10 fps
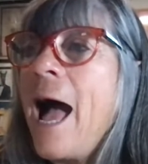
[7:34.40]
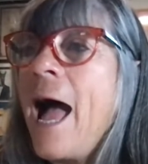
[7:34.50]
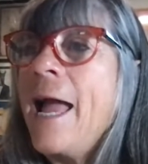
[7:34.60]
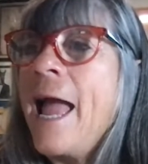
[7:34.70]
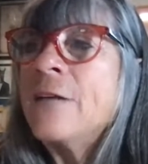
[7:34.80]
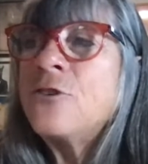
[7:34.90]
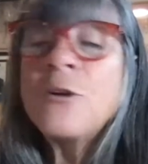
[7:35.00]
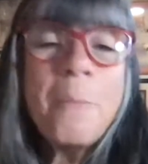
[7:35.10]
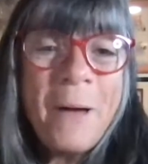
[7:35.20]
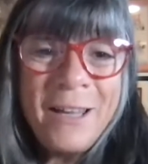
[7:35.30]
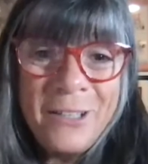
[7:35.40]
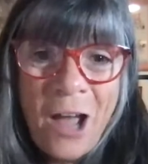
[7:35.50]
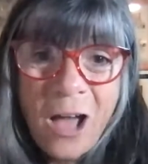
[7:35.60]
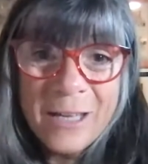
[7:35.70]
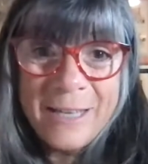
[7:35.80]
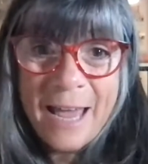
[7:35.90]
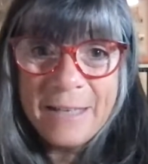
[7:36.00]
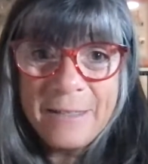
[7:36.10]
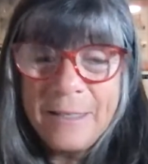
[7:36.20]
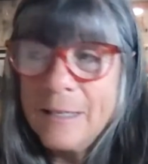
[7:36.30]
I entered a pun
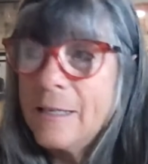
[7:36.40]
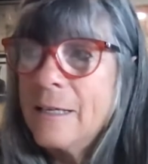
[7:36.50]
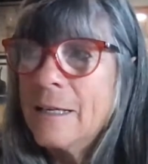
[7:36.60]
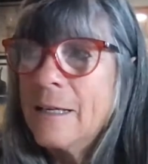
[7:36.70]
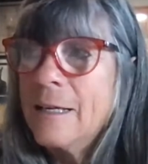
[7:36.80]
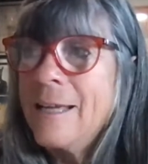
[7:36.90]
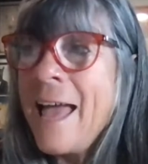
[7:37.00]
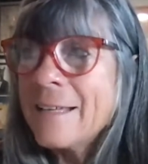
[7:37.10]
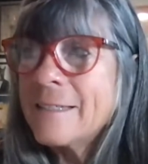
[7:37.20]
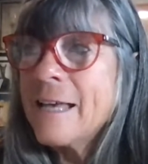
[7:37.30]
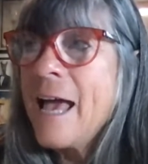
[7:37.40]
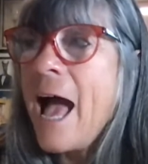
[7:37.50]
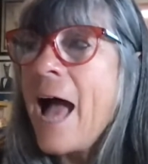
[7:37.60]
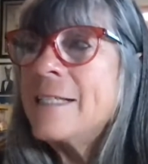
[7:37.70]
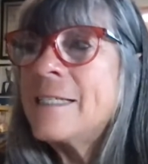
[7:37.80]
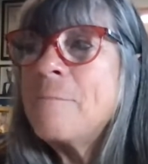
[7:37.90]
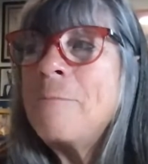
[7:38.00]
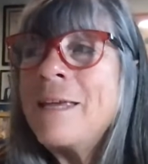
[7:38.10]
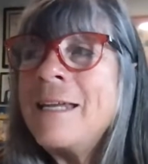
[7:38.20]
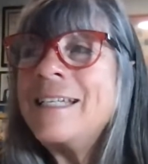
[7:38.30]
contest. Yes, I
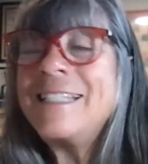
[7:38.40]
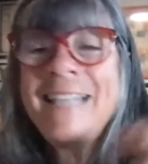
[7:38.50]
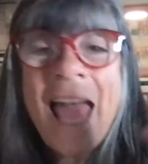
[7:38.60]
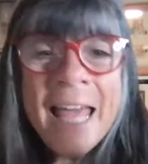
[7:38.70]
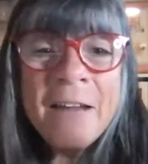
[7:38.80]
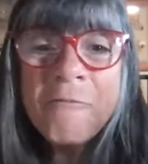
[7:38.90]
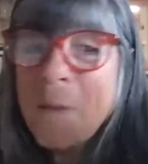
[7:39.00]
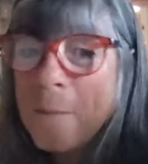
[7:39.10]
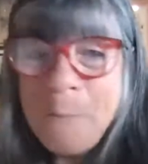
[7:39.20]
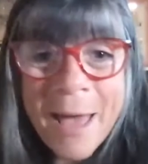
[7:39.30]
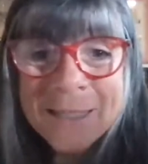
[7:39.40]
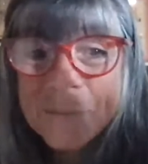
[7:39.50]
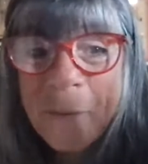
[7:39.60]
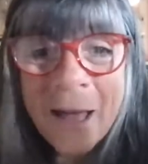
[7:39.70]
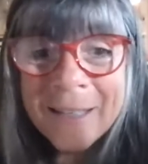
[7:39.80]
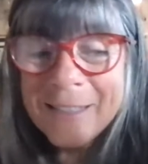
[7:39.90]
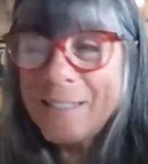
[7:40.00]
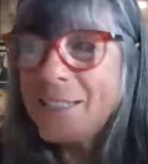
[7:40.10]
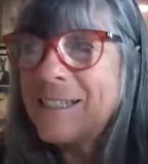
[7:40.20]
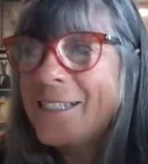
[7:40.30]
submitted 10 of my best
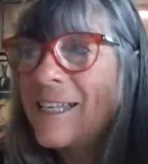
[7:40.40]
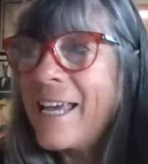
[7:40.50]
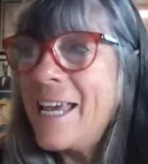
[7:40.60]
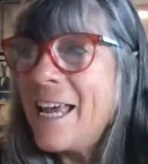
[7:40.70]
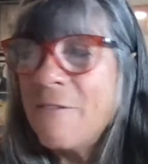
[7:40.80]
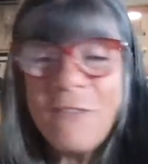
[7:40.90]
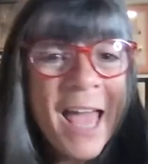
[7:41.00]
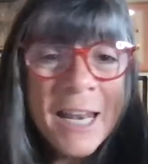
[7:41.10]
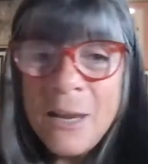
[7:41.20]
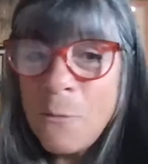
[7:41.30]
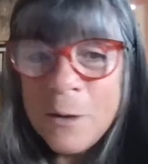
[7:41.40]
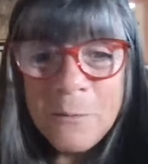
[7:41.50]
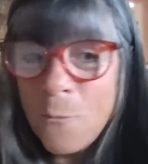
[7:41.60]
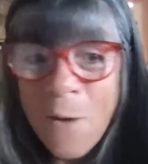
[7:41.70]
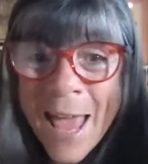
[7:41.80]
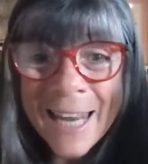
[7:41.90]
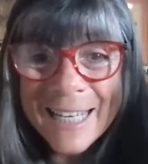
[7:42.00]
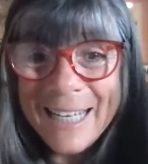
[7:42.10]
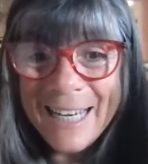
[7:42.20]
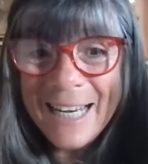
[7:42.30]
puns to see if any would
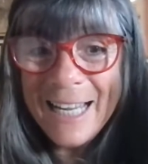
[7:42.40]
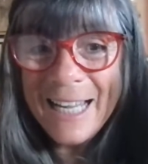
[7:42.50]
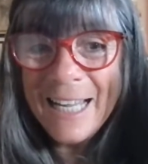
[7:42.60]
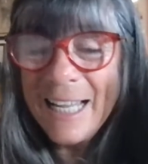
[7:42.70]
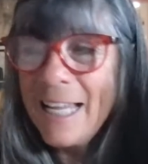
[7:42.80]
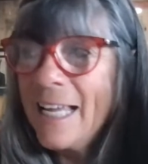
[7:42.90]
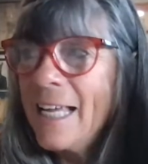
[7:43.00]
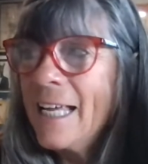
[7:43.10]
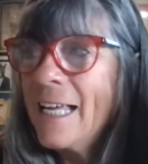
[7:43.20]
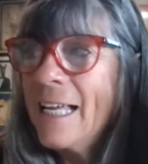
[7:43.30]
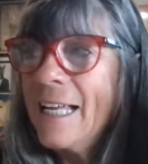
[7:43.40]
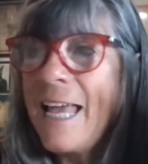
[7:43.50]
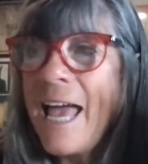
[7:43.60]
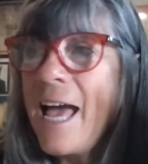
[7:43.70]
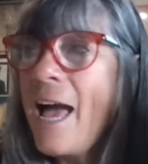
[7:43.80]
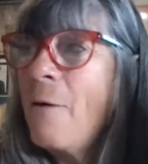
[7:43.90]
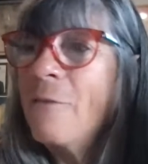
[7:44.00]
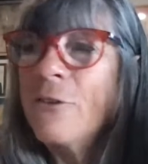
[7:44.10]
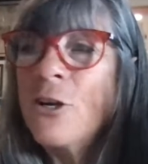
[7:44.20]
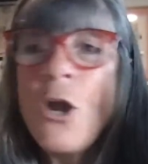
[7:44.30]
win. Yeah,
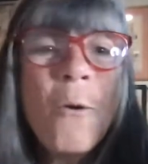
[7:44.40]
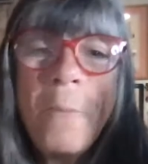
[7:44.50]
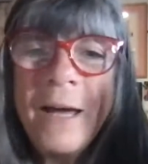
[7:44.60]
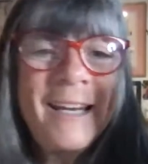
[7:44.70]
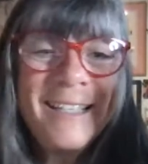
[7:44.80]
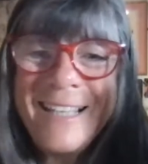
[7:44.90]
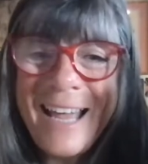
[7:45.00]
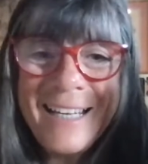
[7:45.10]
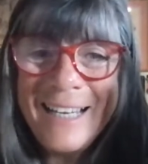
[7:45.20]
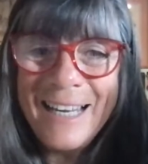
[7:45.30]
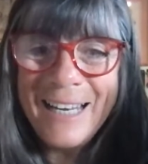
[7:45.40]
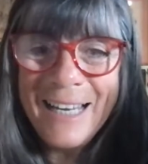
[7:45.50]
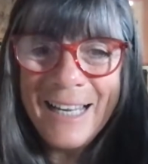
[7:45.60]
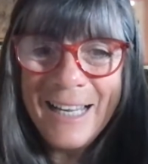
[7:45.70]
however, no pun intended.